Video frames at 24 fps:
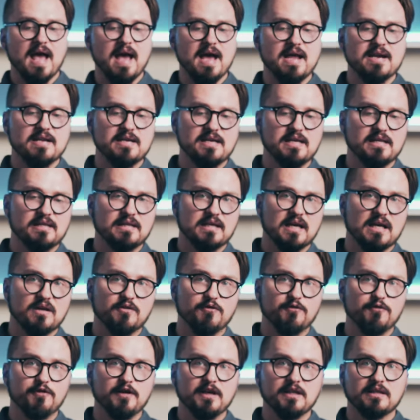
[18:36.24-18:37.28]
and it can
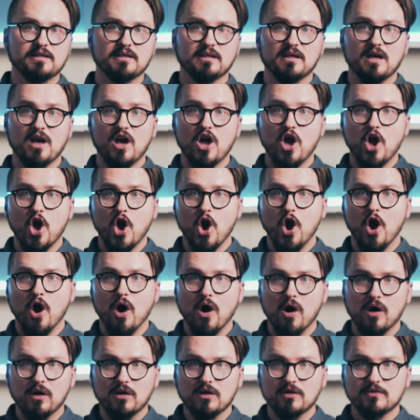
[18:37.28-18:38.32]
fit
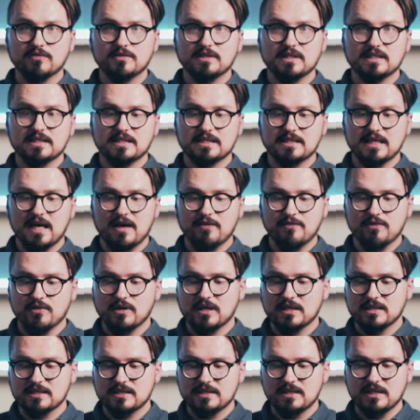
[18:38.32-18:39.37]
all of the stuff you
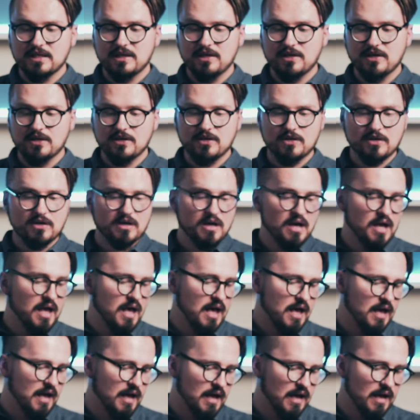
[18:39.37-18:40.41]
can see here.
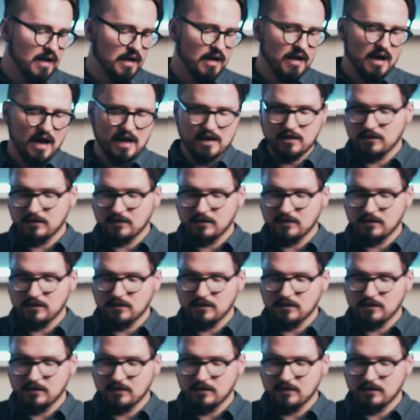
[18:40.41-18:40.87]
Uh, I